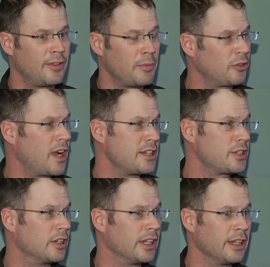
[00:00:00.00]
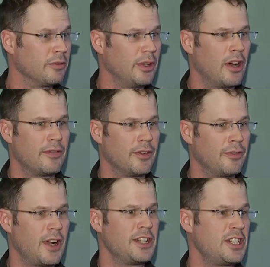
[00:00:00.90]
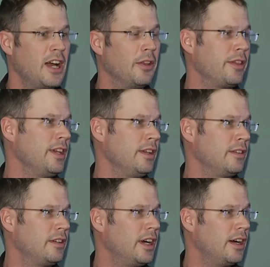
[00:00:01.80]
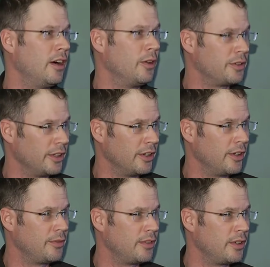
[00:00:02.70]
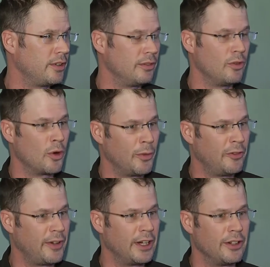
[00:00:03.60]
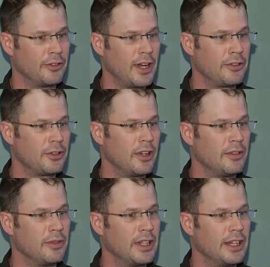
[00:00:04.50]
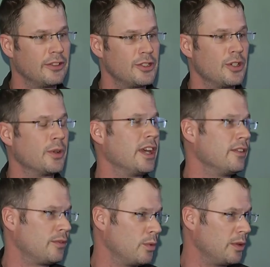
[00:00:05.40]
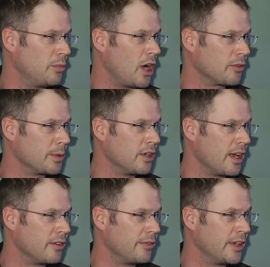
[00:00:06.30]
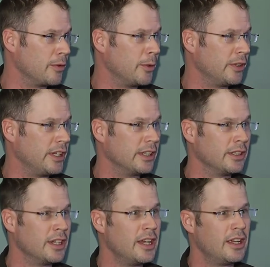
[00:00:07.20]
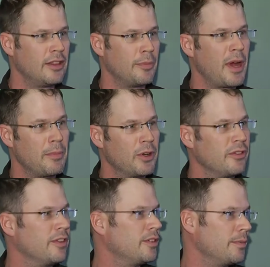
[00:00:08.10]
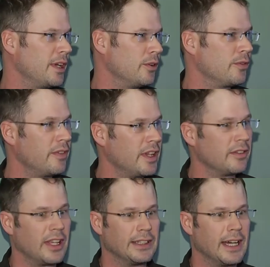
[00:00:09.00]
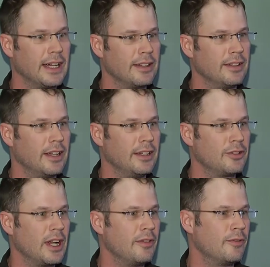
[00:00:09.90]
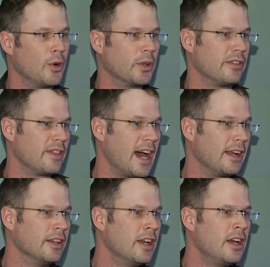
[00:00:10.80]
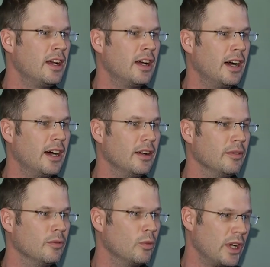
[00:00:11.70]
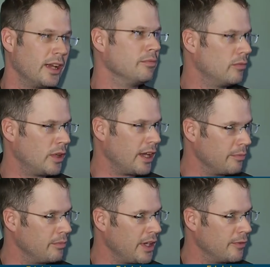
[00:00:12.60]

from scratch cooking. We offer fresh, healthy alternatives to normal fare in a restaurant. We like to showcase what Broxburn has available here, the peppers, the tomatoes, and things like that. And I try and focus that when I make